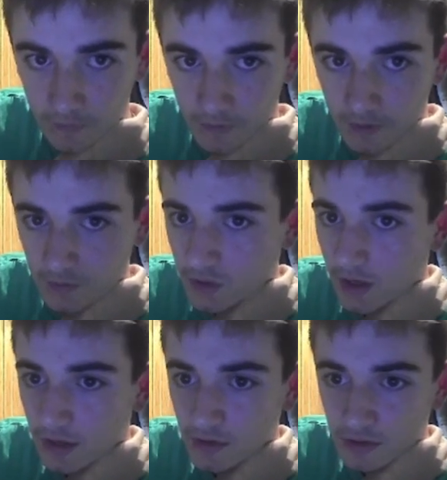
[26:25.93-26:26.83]
It's
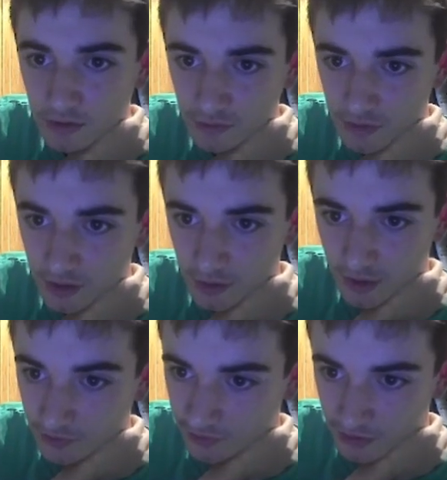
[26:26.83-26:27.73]
Kaido, they don't
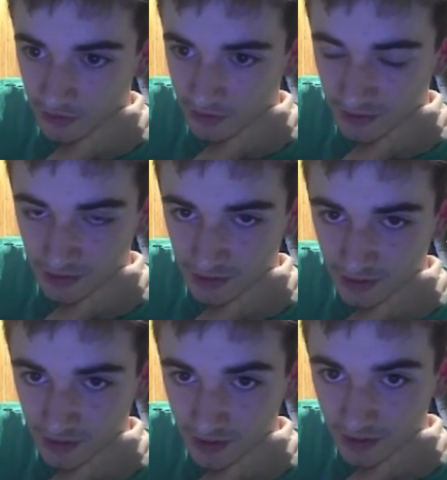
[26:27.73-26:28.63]
have...
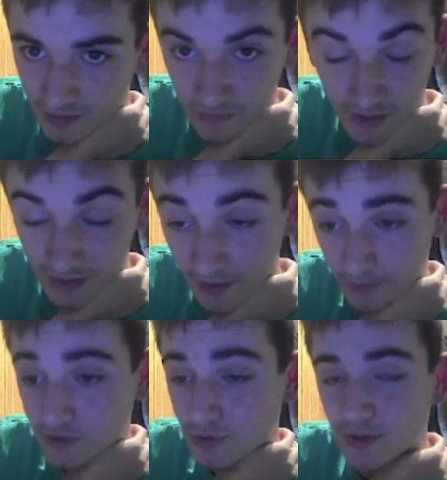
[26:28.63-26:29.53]
Their
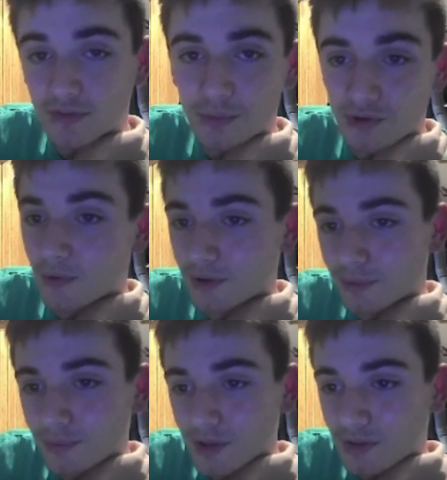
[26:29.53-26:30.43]
counter is the problem
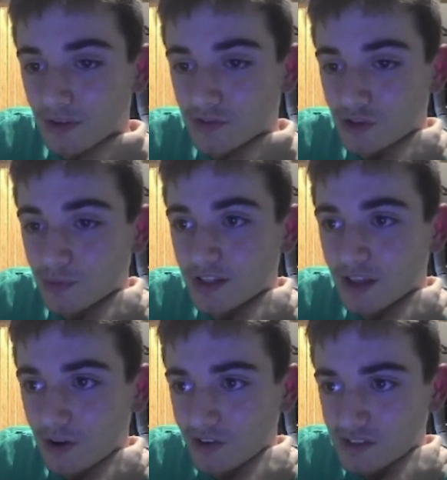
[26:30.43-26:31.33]
because they have so many
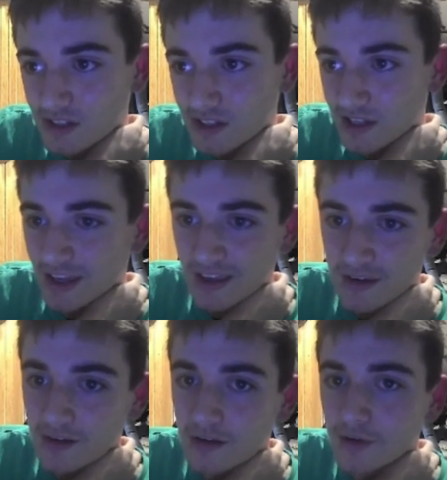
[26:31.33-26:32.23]
characters like
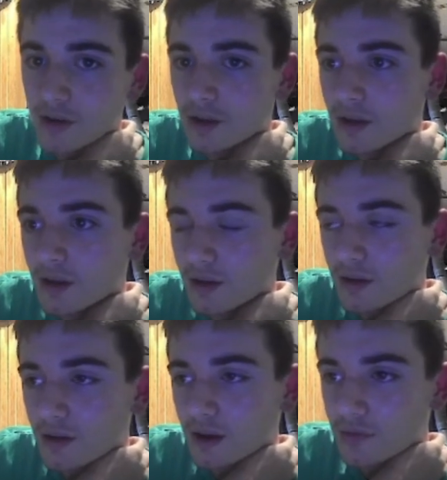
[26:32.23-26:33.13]
King,
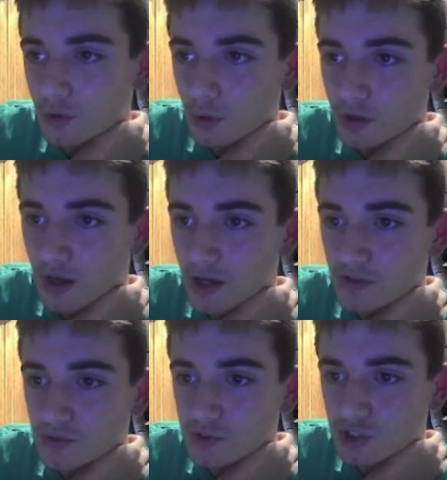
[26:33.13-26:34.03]
and they're in Kaidos
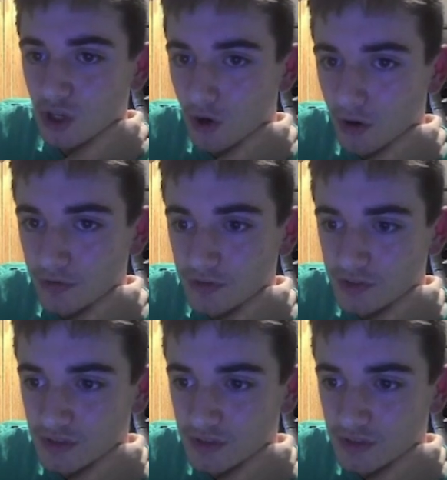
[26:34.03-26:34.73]
which can't